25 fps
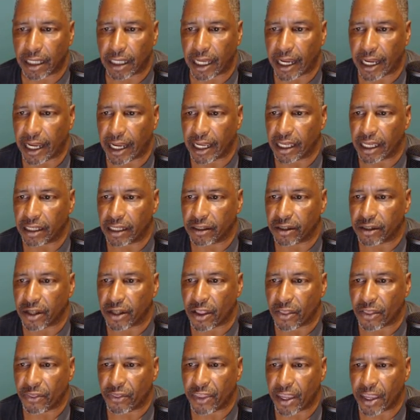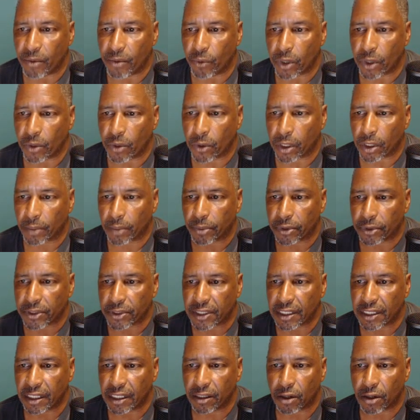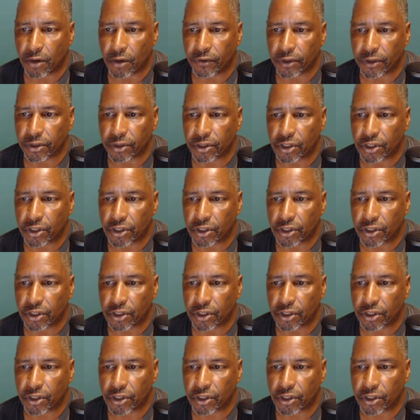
And then we want to proceed over